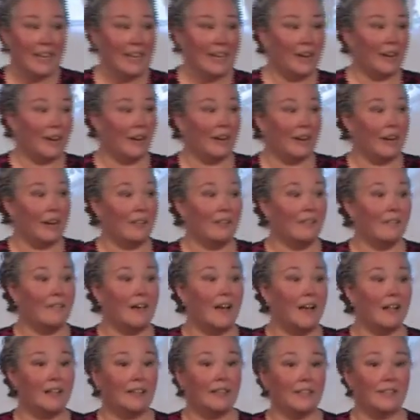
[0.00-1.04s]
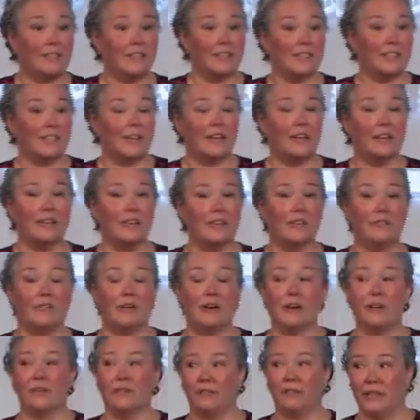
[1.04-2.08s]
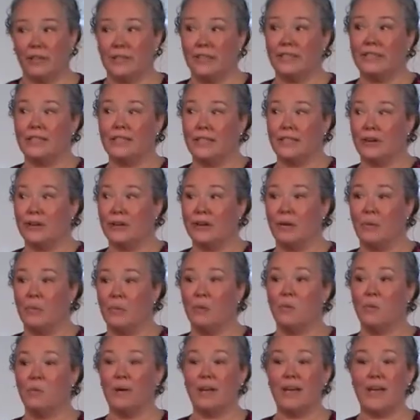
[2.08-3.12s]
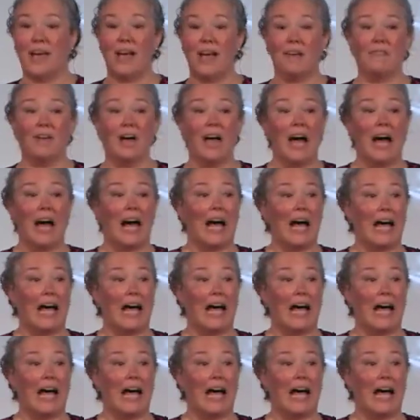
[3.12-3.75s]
here in the Valley of the Sun in the greater Phoenix area where we have